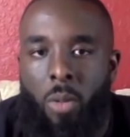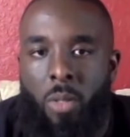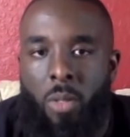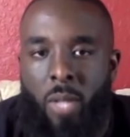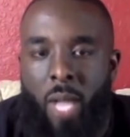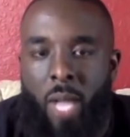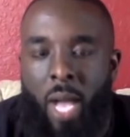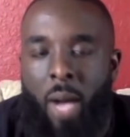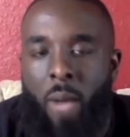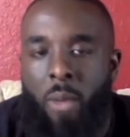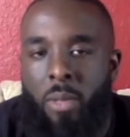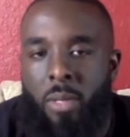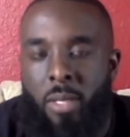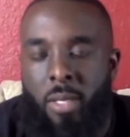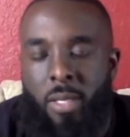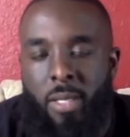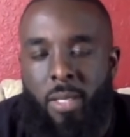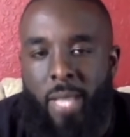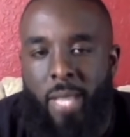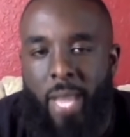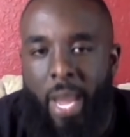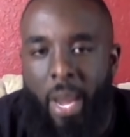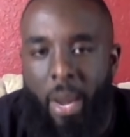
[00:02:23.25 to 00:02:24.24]
So that was the
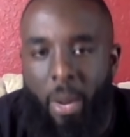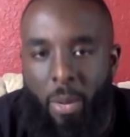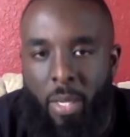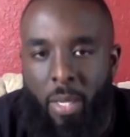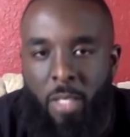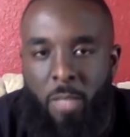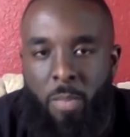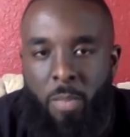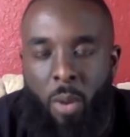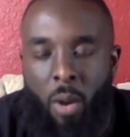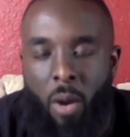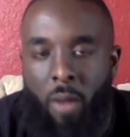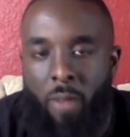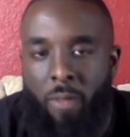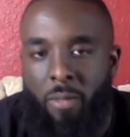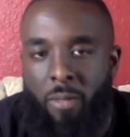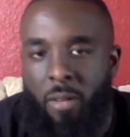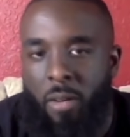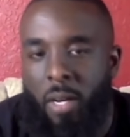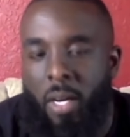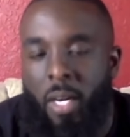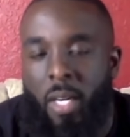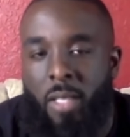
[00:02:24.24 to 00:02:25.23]
scariest part
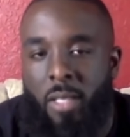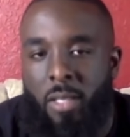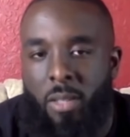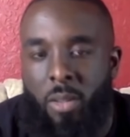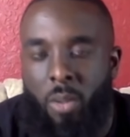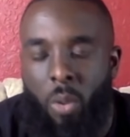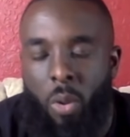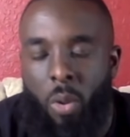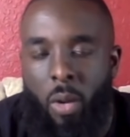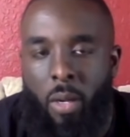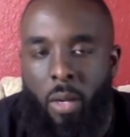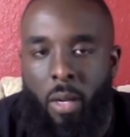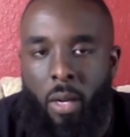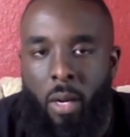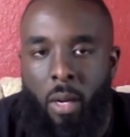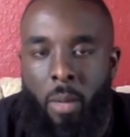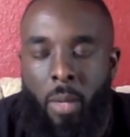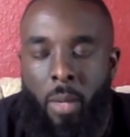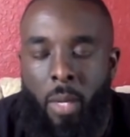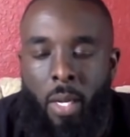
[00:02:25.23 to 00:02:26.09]
for us growing up.